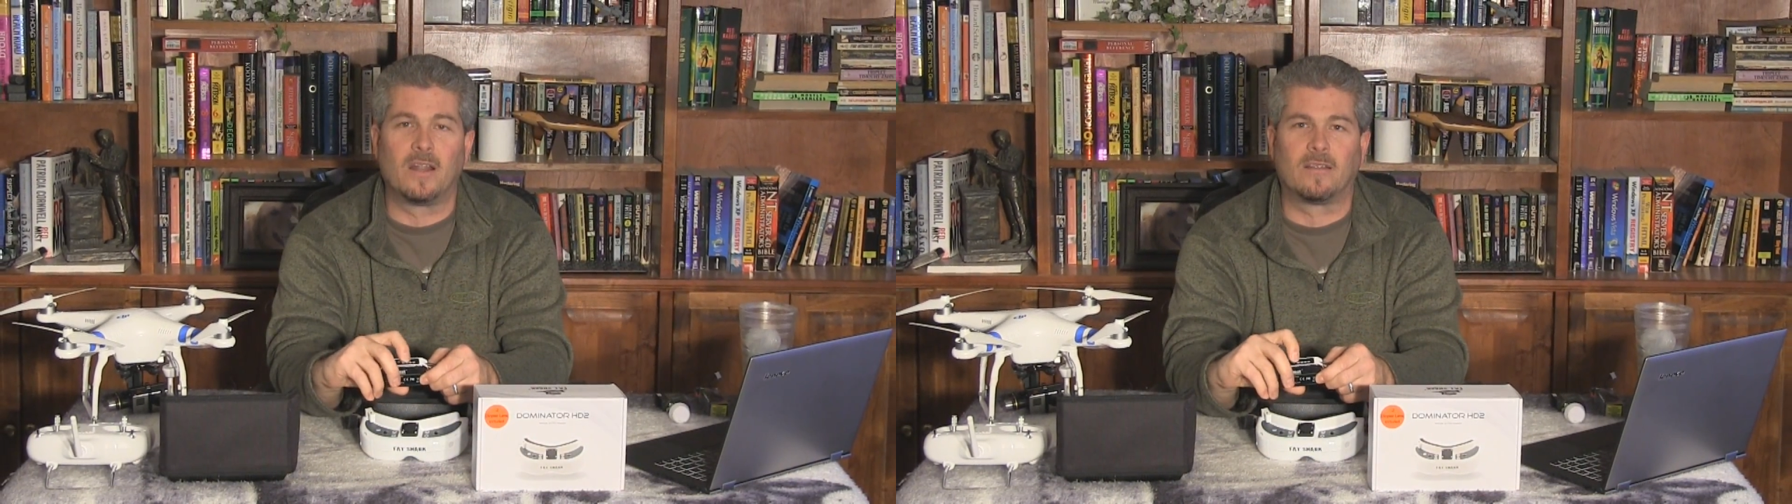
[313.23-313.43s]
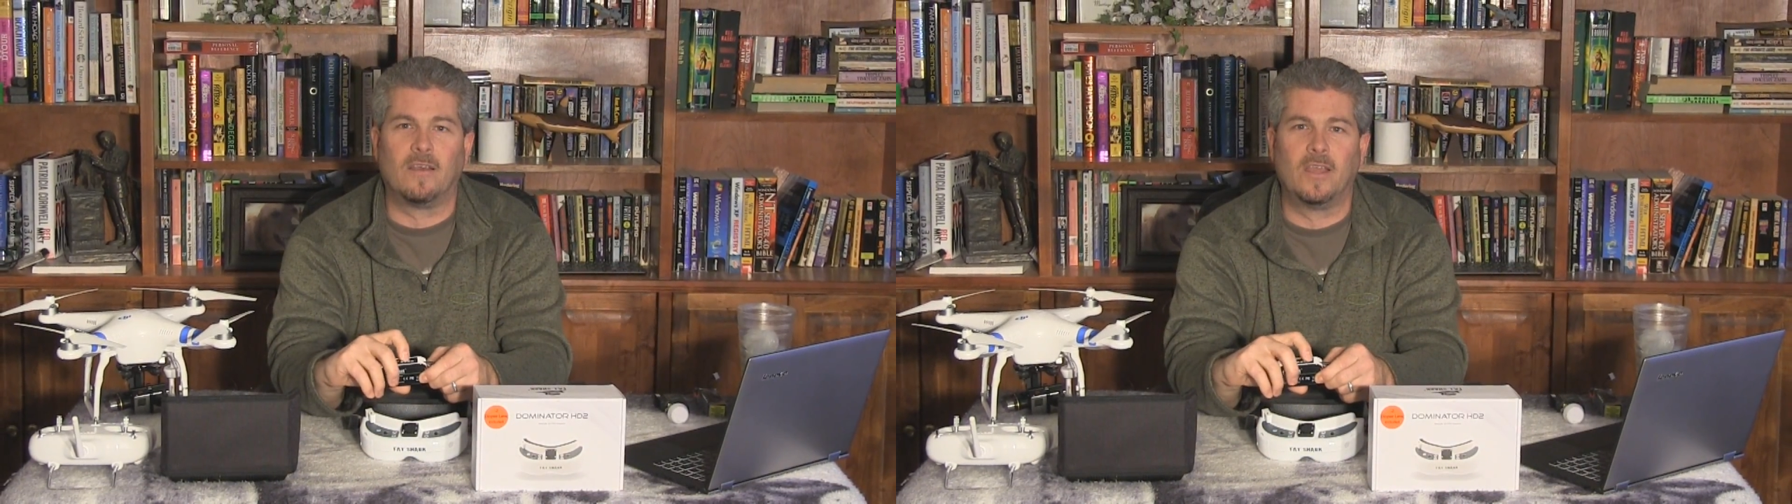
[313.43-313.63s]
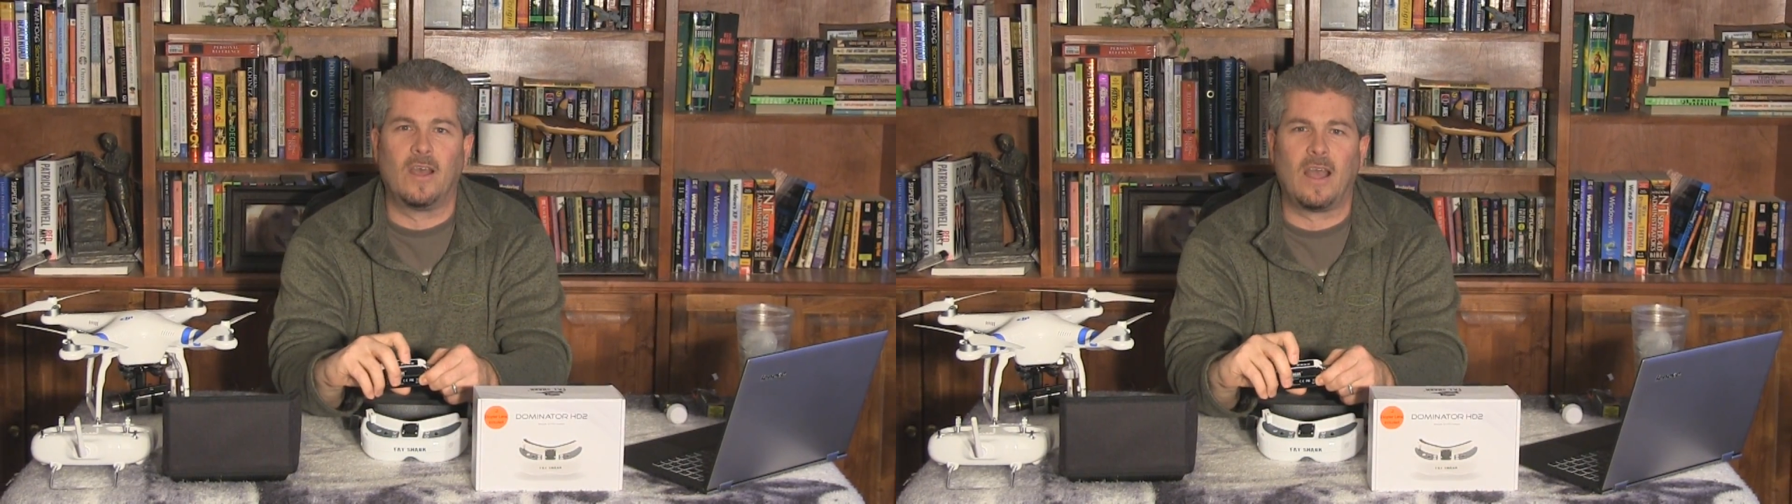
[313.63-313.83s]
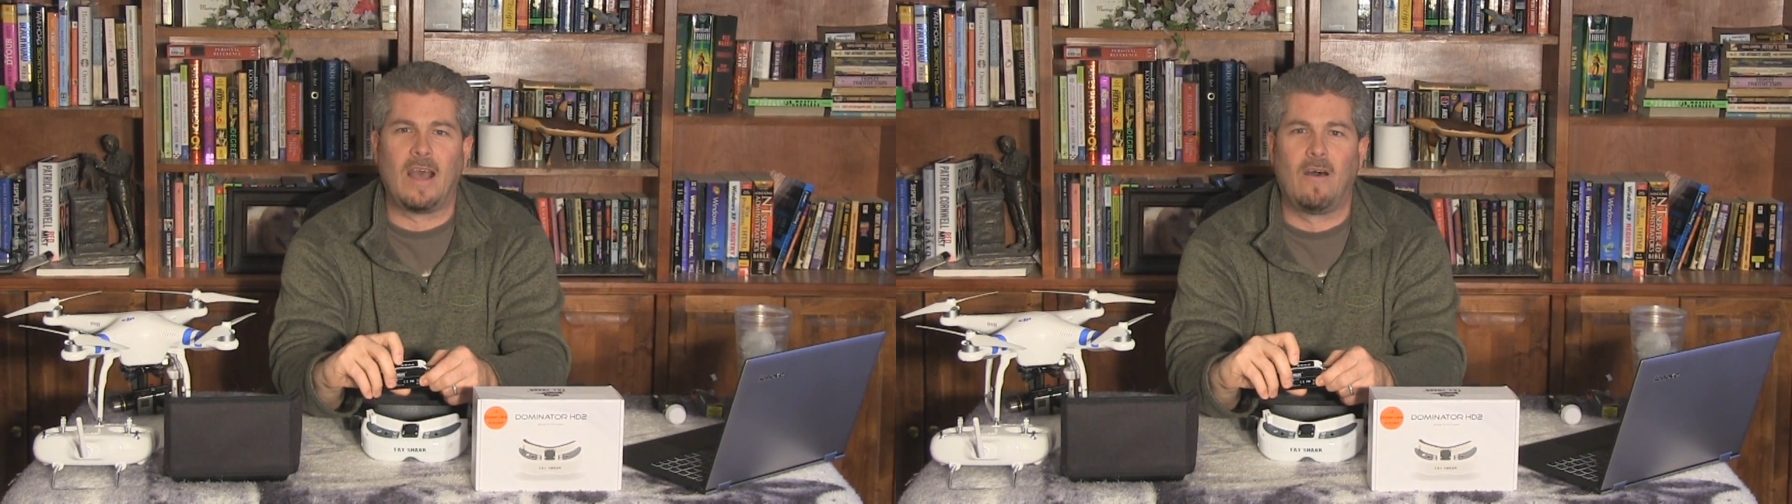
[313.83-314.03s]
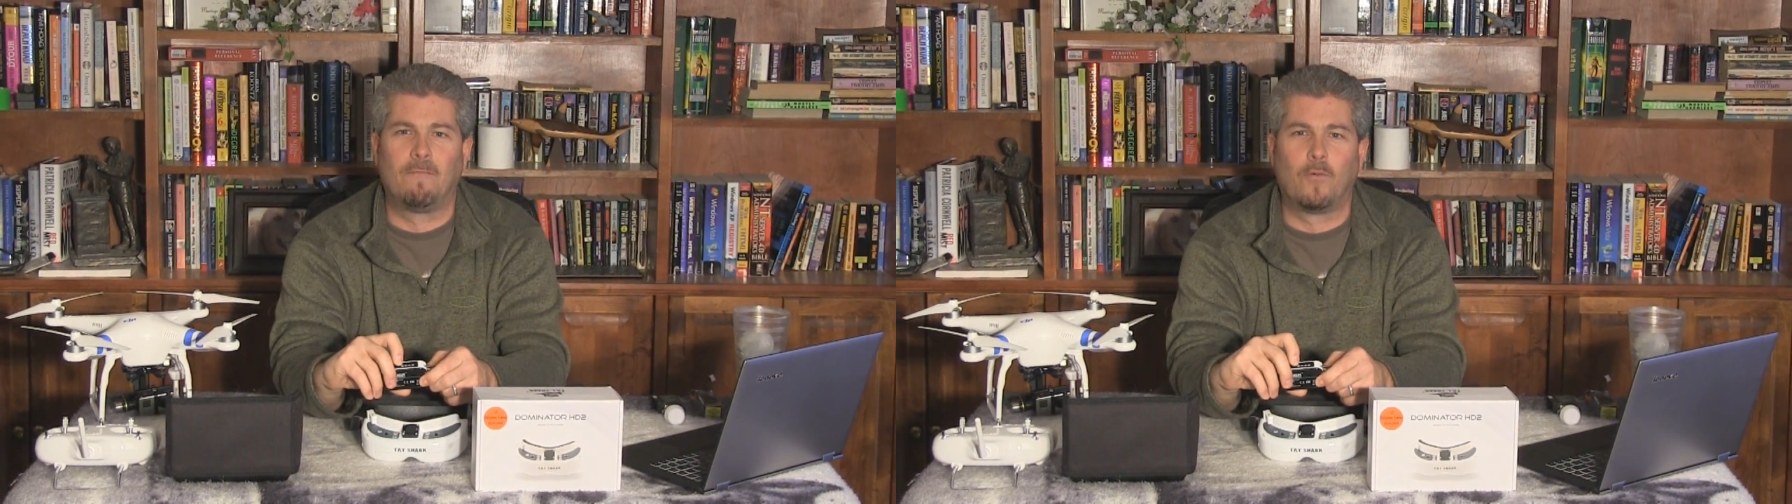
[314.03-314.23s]
it'll tell you
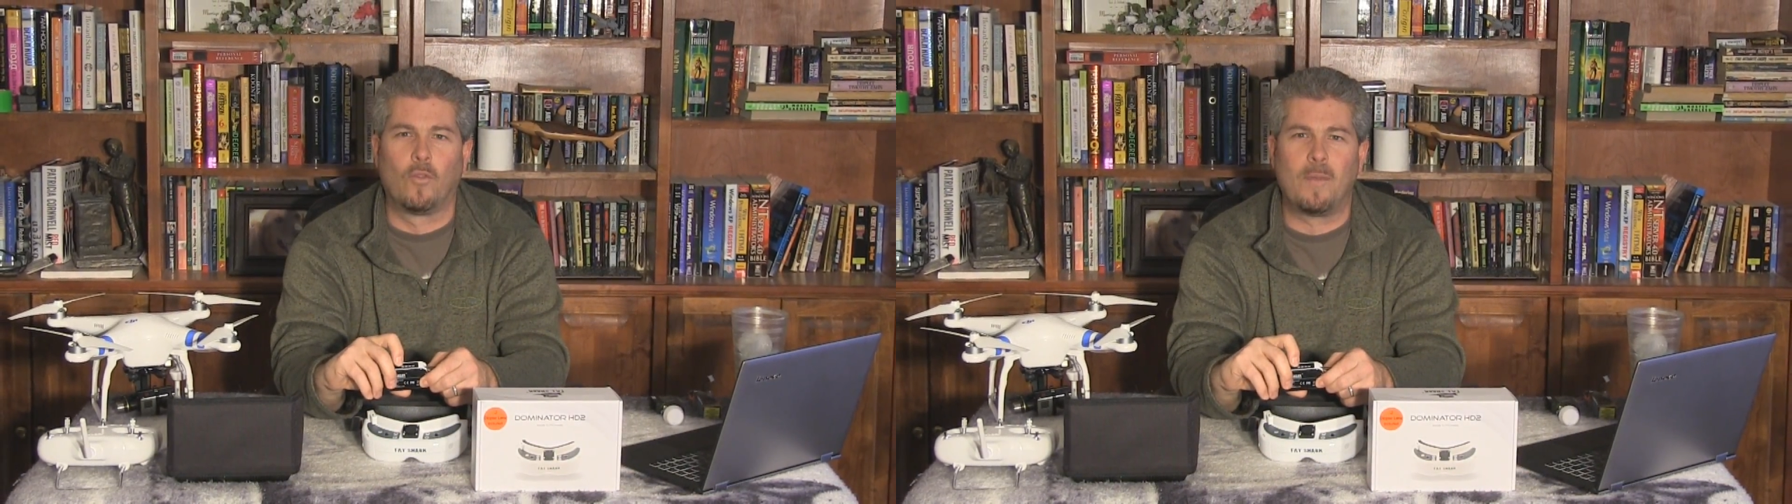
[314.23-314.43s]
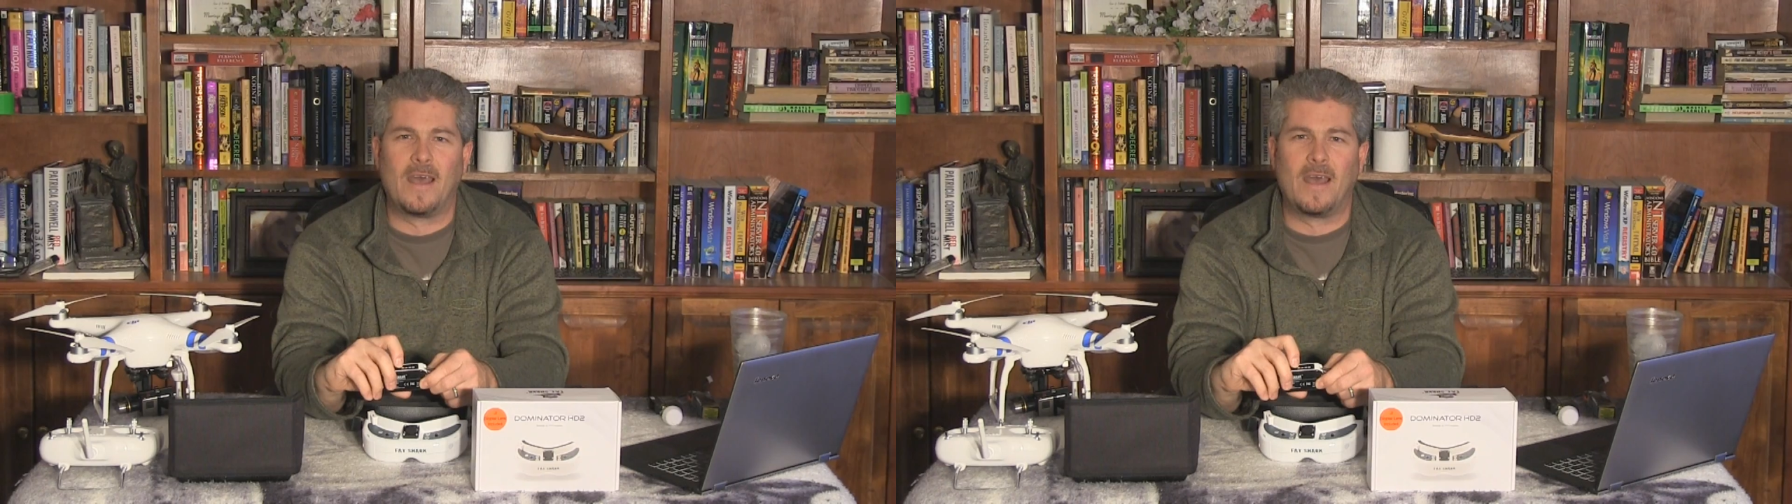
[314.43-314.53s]
how full the